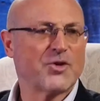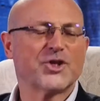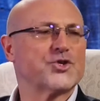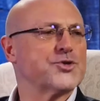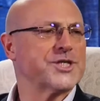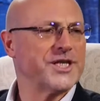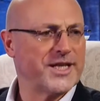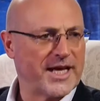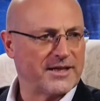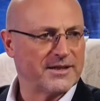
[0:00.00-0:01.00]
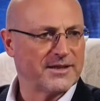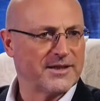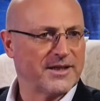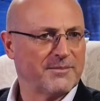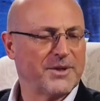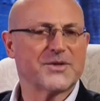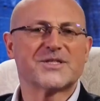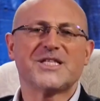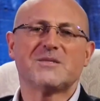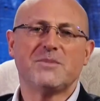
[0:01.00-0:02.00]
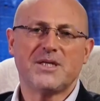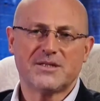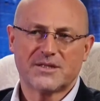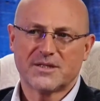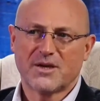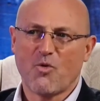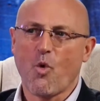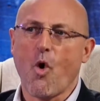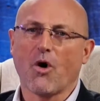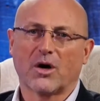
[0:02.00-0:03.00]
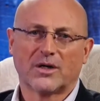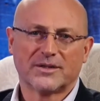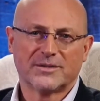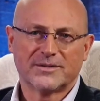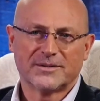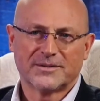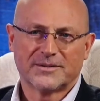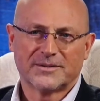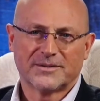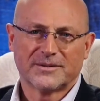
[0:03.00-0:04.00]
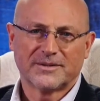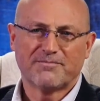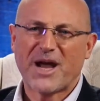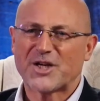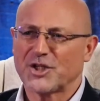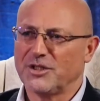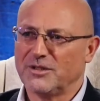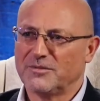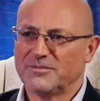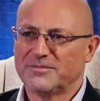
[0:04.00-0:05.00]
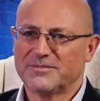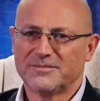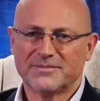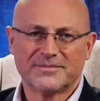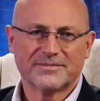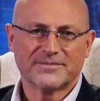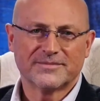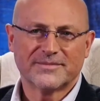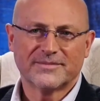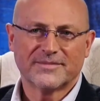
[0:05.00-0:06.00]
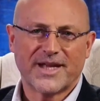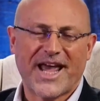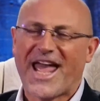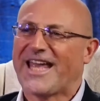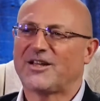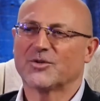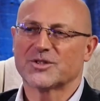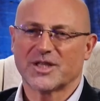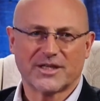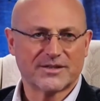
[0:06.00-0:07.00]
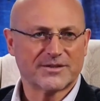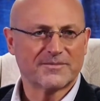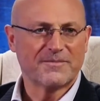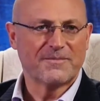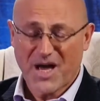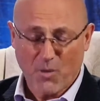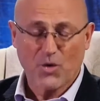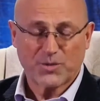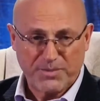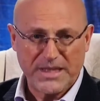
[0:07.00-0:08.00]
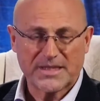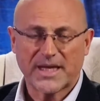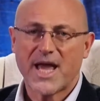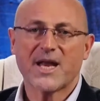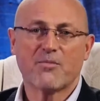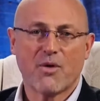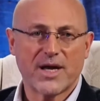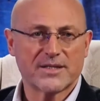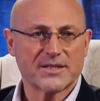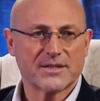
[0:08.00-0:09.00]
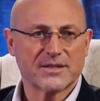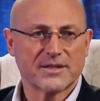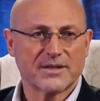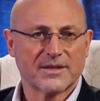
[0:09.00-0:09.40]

I'm not interested in that, because this means war, passion, and I hate those things. I want peace at any price.